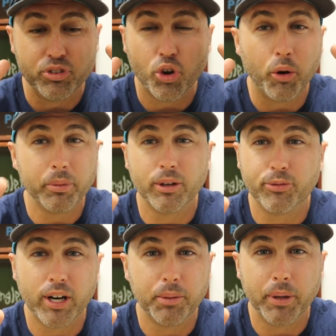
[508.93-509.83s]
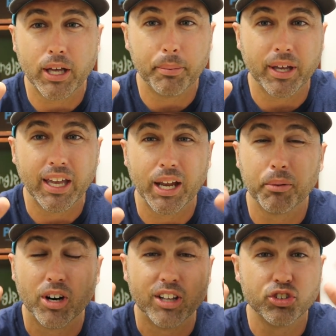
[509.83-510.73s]
Don't be afraid to pick up a
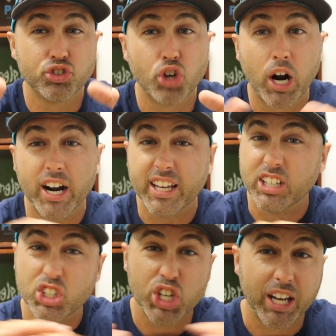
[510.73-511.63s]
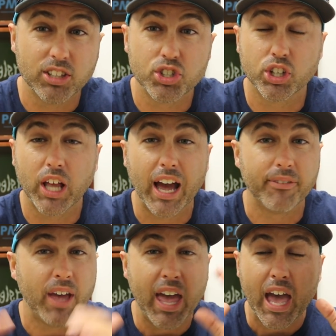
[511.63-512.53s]
camera and start. It can change your
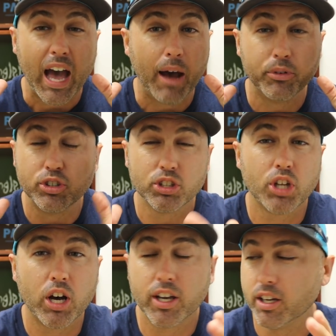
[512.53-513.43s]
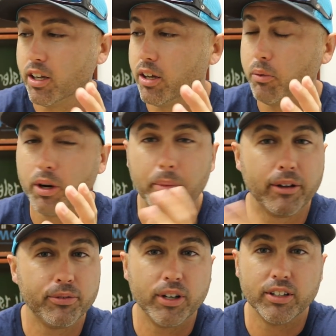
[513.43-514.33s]
life. I was just talking to one of
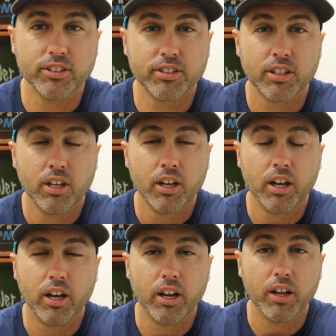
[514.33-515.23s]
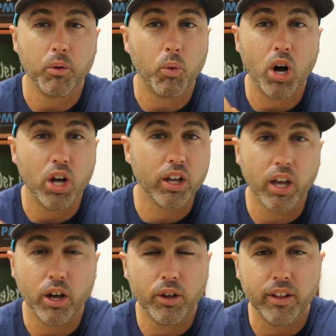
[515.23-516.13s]
my friends a while
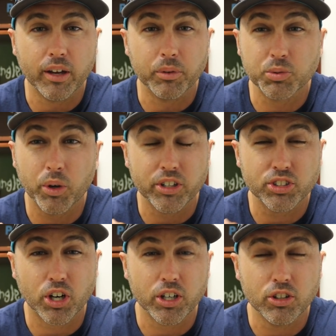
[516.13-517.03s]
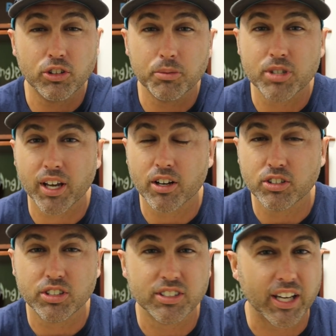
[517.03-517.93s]
ago that was wanting to start a YouTube channel.
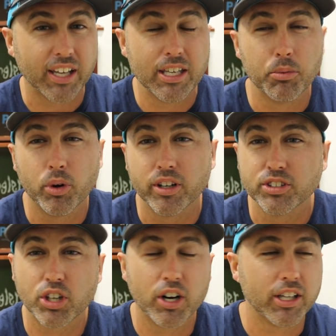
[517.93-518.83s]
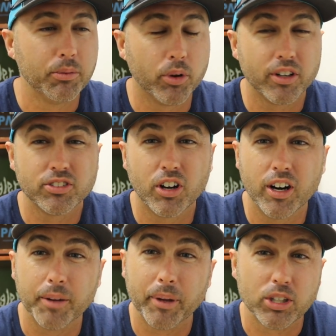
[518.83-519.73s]
She's like, I keep wanting to start.
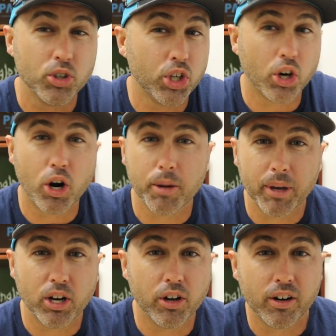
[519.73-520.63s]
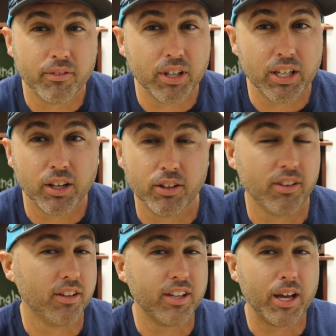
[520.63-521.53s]
And I'm like, you could have already made 100 videos in
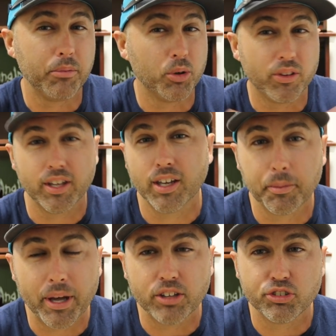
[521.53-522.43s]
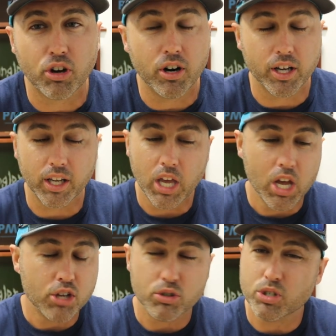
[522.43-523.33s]
the time you were thinking about starting.
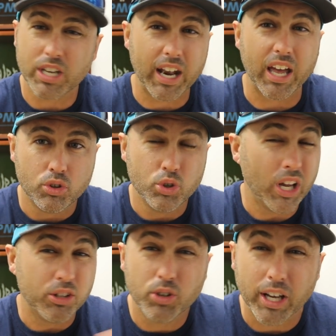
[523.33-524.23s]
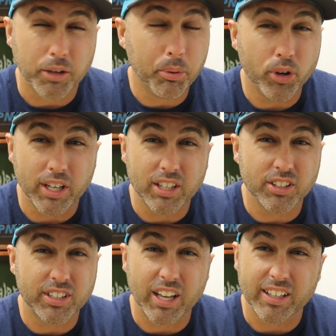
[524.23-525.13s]
So you gotta do like Napoleon
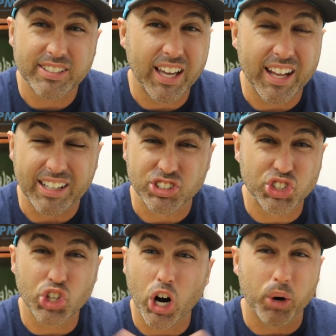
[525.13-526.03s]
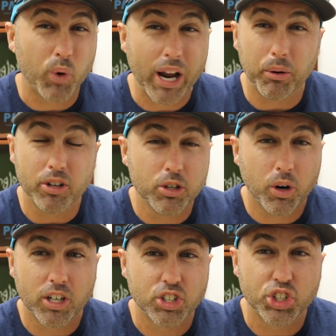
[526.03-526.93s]
Hill said and start right where you
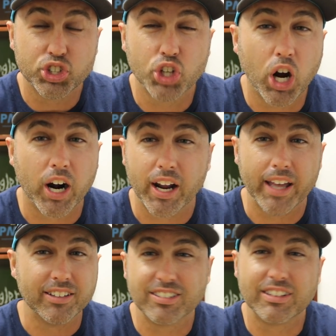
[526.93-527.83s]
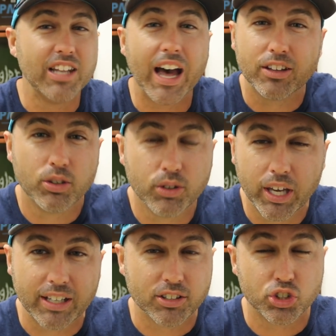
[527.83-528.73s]
are and just start. It's not too
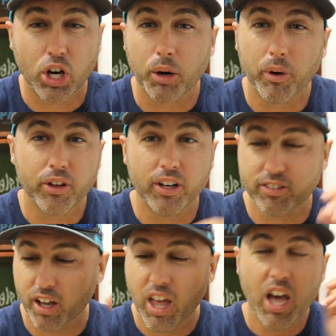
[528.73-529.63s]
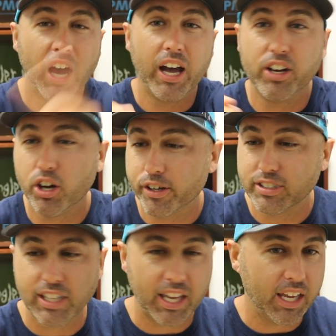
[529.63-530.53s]
late to start, whether it's a hot dog
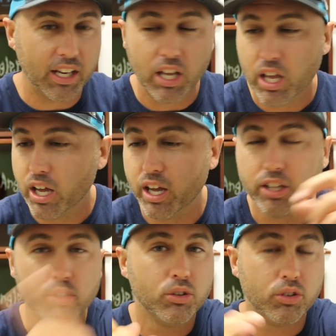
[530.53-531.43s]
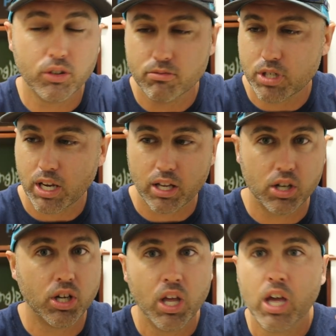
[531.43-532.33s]
stand, a YouTube channel,